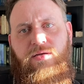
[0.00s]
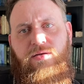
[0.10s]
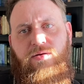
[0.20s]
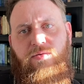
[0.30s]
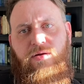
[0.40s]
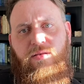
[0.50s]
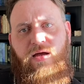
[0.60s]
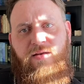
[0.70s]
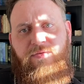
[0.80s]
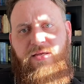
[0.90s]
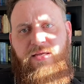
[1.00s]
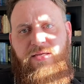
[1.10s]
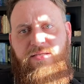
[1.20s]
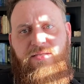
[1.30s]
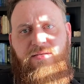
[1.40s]
A lot of it
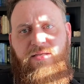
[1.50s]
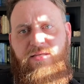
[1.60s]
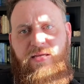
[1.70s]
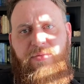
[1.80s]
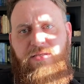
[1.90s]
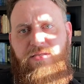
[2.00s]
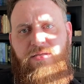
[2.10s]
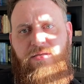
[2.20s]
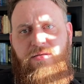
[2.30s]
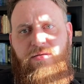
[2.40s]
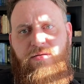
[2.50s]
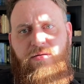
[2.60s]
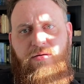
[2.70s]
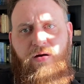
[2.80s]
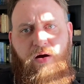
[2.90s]
is the demons,
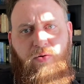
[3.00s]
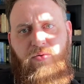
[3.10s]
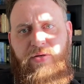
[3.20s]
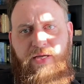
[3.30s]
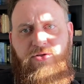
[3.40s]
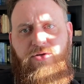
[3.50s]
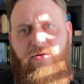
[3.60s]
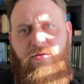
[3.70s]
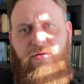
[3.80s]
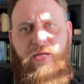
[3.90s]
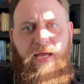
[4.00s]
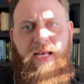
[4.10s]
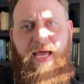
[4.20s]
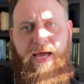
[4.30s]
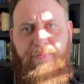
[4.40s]
our own nature, and
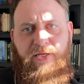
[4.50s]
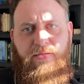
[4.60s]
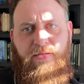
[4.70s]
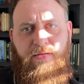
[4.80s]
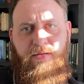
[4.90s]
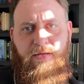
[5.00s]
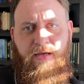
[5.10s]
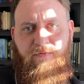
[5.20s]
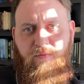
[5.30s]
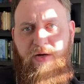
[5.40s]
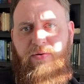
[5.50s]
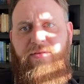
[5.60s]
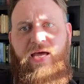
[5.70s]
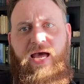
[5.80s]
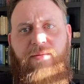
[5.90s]
habit. If we're in
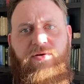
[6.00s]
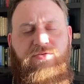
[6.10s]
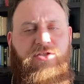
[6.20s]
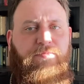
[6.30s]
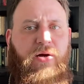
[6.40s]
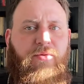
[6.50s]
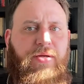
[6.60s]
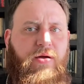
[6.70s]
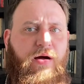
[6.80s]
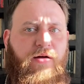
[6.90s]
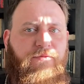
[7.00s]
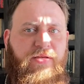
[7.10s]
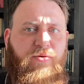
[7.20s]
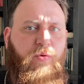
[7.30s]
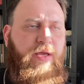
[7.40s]
the habit of sputtering off
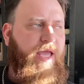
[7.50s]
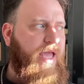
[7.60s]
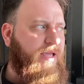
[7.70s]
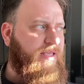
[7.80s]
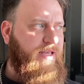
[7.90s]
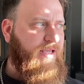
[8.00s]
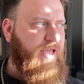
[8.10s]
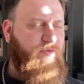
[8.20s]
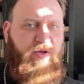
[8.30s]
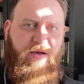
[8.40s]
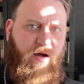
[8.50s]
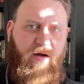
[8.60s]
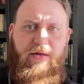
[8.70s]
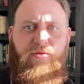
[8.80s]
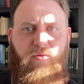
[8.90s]
and getting angry,
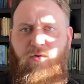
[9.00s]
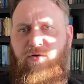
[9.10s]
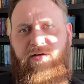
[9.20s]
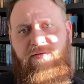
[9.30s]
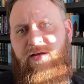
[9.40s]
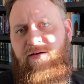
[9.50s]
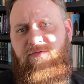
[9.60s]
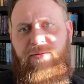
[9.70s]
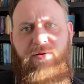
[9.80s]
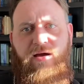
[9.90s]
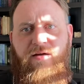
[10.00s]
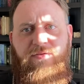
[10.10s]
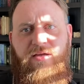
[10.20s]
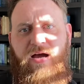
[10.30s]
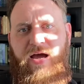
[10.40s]
honking the horn and flipping off
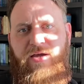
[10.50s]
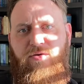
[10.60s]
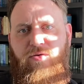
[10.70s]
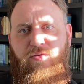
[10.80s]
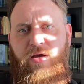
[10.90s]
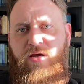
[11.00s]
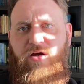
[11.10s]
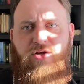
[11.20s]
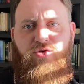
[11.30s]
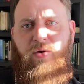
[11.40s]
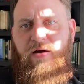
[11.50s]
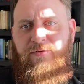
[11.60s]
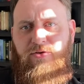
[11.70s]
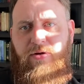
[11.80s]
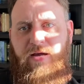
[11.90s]
the guy who cut you off
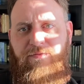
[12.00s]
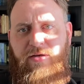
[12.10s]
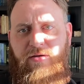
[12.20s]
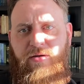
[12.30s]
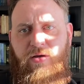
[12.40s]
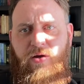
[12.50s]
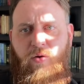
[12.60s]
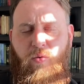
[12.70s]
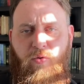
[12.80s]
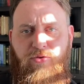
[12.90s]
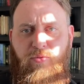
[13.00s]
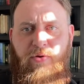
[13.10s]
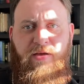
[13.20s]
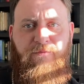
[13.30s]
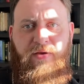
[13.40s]
in traffic, or
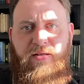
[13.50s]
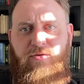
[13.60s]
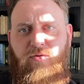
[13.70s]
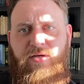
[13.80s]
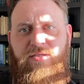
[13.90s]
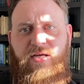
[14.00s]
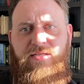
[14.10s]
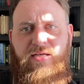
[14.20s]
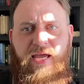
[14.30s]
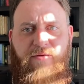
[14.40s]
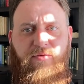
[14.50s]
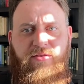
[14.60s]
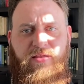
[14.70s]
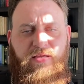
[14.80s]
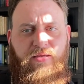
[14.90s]
throwing a fit and criticizing
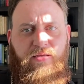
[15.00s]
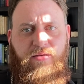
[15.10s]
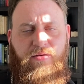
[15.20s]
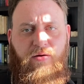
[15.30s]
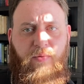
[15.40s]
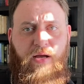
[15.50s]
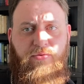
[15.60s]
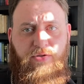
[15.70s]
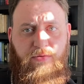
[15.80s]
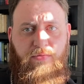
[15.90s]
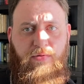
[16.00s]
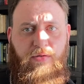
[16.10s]
everything around you,